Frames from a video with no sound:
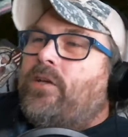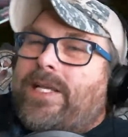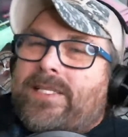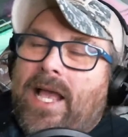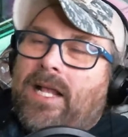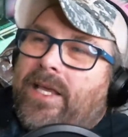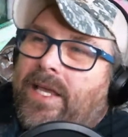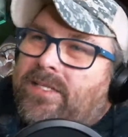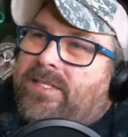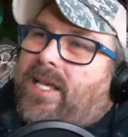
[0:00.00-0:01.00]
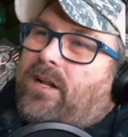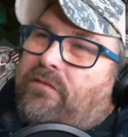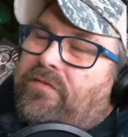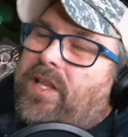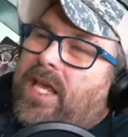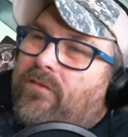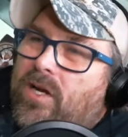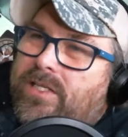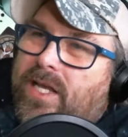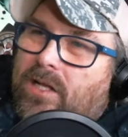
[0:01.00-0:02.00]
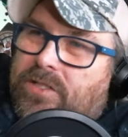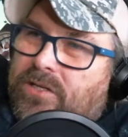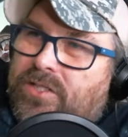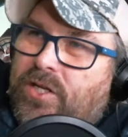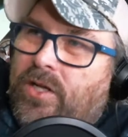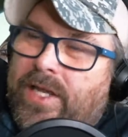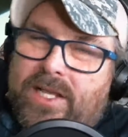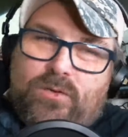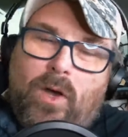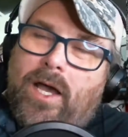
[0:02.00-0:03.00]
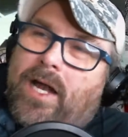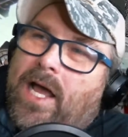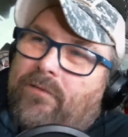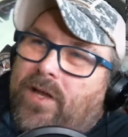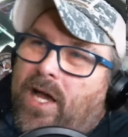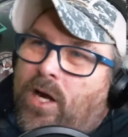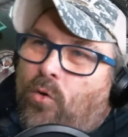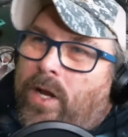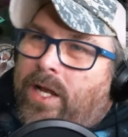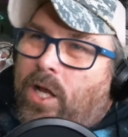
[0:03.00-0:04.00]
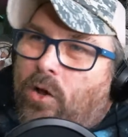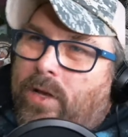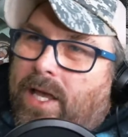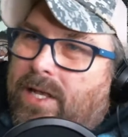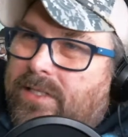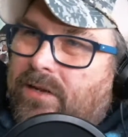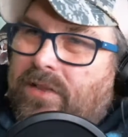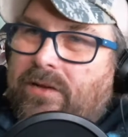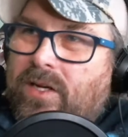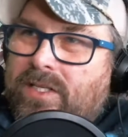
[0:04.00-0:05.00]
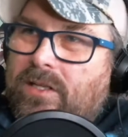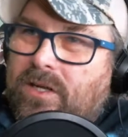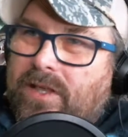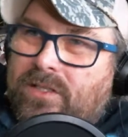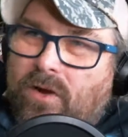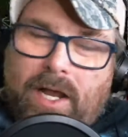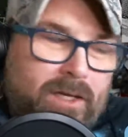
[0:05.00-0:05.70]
Exactly. Instead of flavored seltzers, dude, guess what? I've got a Rico Kasich flavored seltzer. That's right.